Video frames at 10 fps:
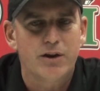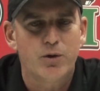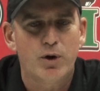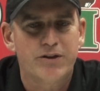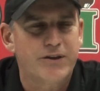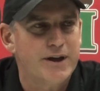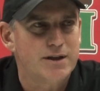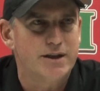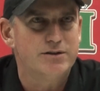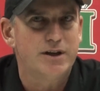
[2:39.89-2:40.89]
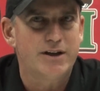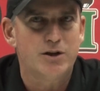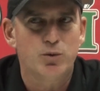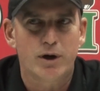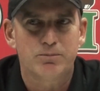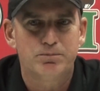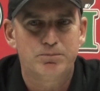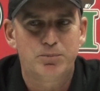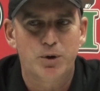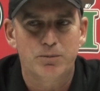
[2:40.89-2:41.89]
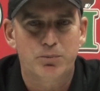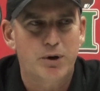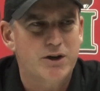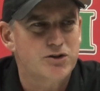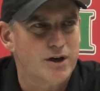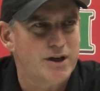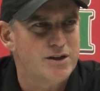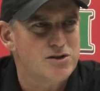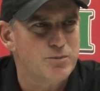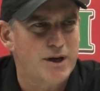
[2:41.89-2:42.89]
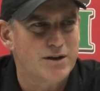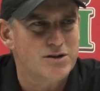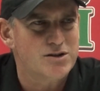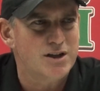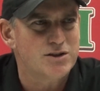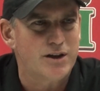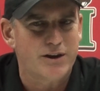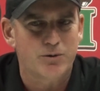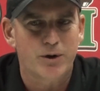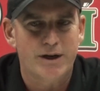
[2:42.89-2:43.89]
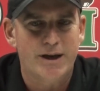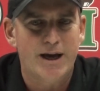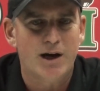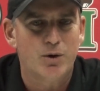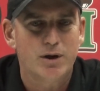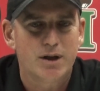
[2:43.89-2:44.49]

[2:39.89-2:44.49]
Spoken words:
The one thing, I didn't want to put pressure on kids to make a decision. I think right now,